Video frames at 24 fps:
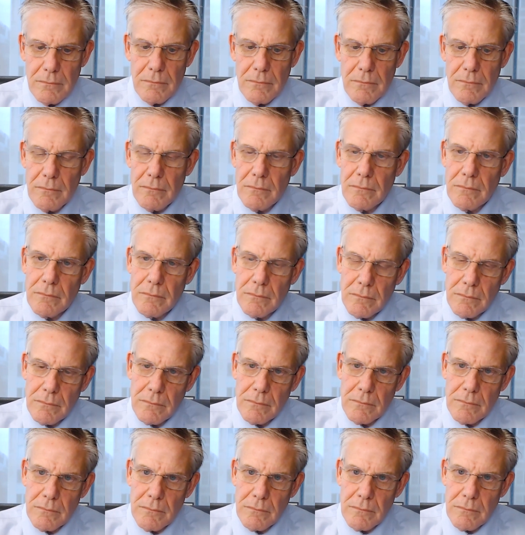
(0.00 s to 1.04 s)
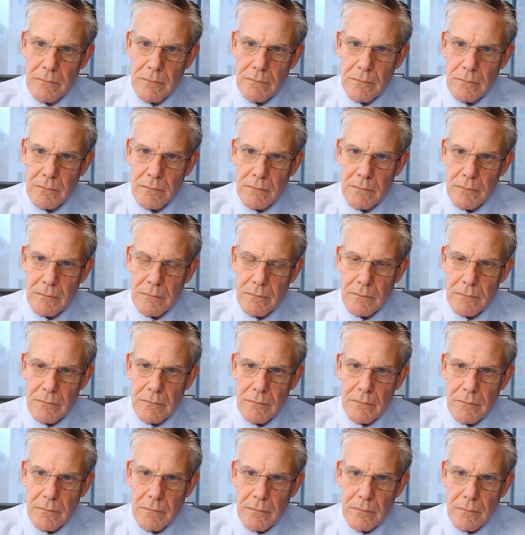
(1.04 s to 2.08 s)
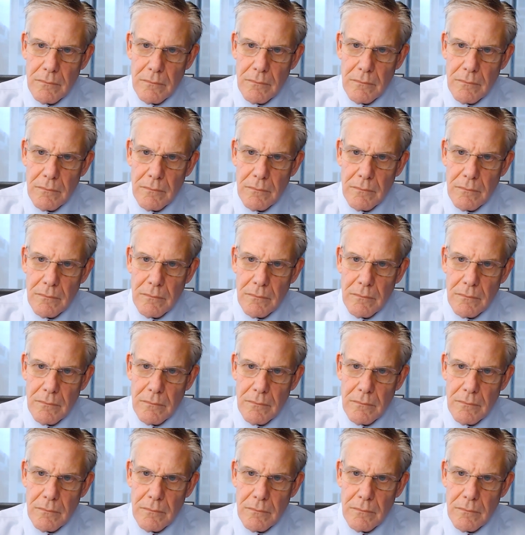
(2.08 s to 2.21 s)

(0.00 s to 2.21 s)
(not speaking)